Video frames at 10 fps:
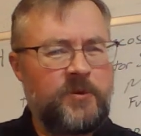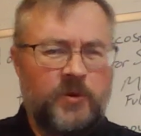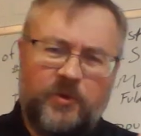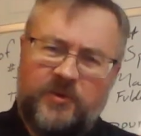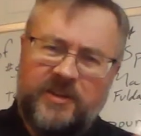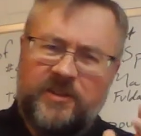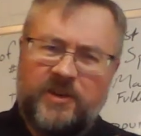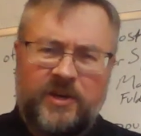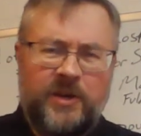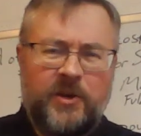who did
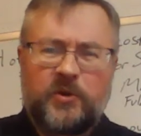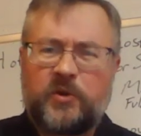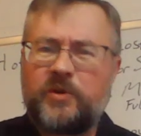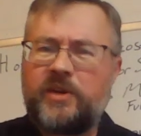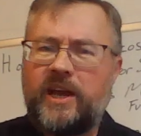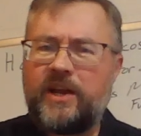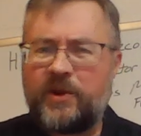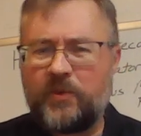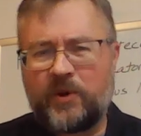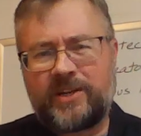the
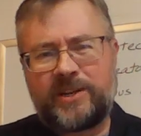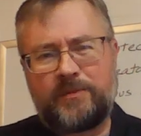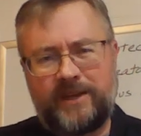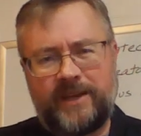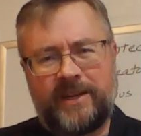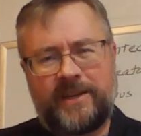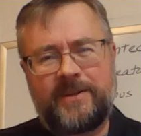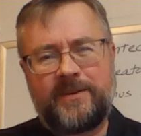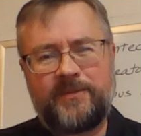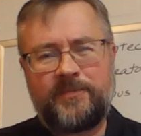creating work at the beginning.